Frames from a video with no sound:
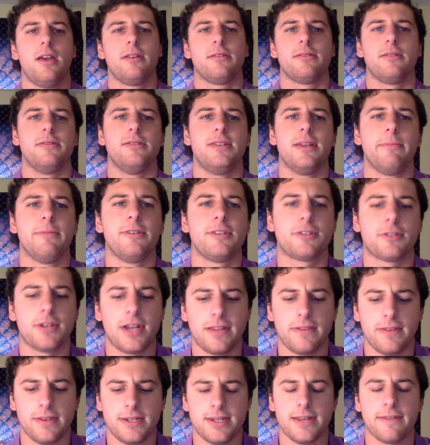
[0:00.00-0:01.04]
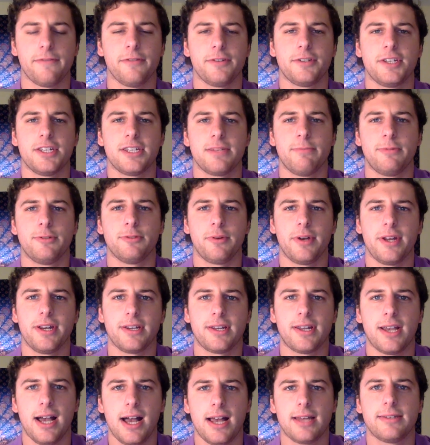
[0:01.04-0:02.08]
To demonstrate the differences between
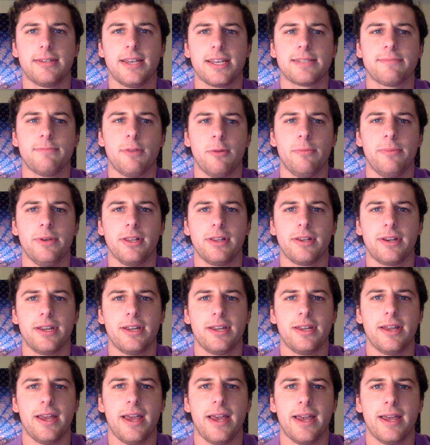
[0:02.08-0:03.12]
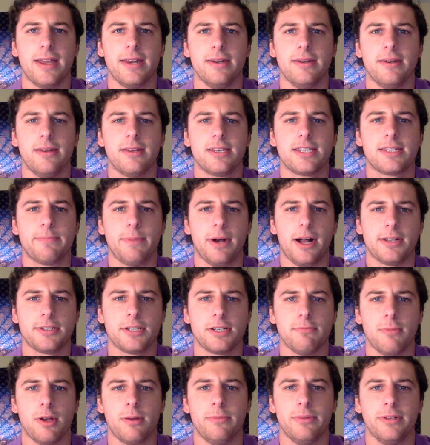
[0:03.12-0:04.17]
contest mobility and
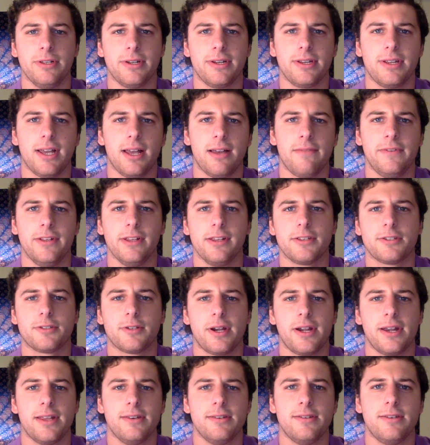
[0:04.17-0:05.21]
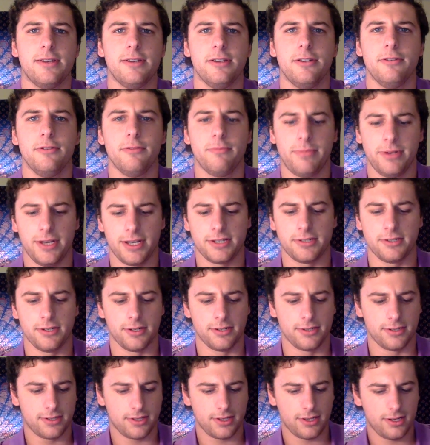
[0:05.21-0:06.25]
sponsored mobility, I've illustrated two
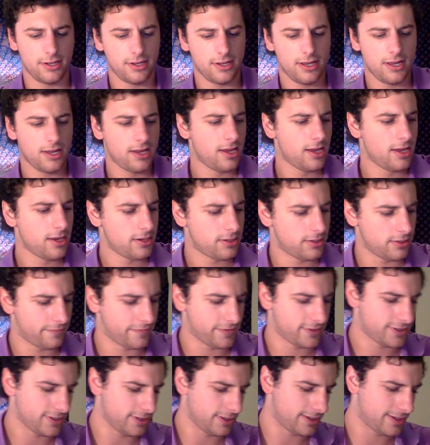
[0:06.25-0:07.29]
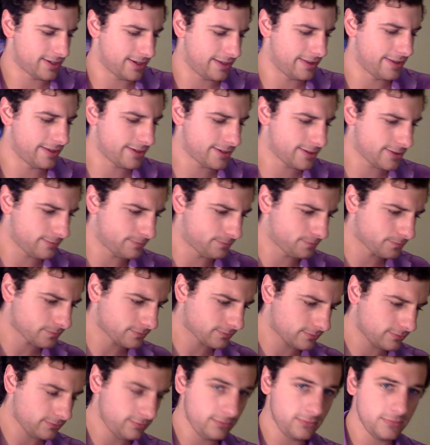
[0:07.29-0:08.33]
pictures to facilitate this.
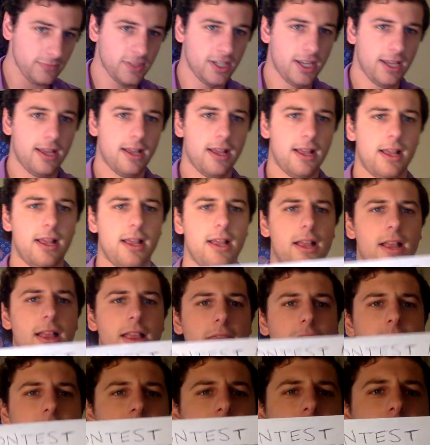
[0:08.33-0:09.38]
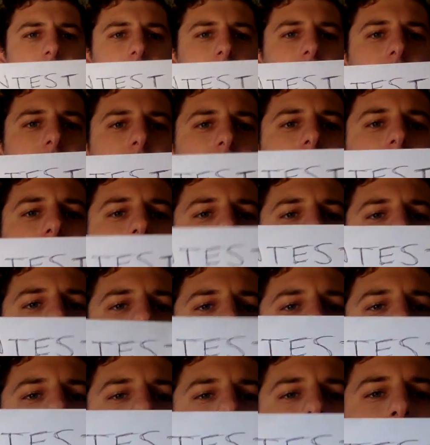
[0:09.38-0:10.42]
This is
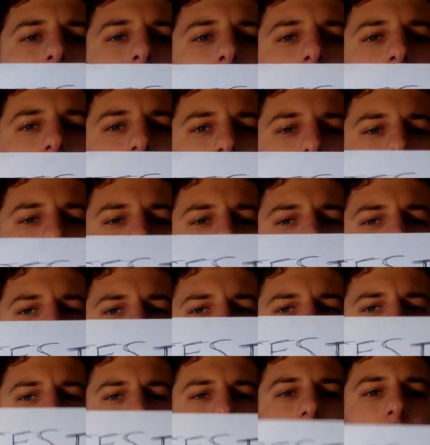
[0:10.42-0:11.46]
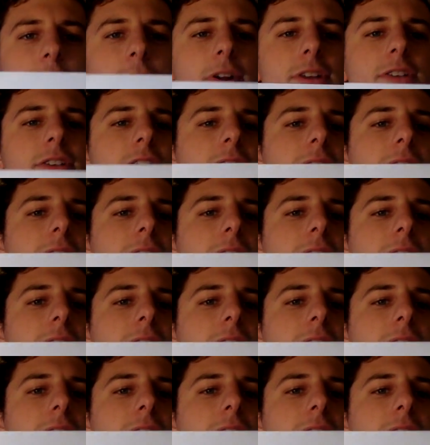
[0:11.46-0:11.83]
contest mobility, in which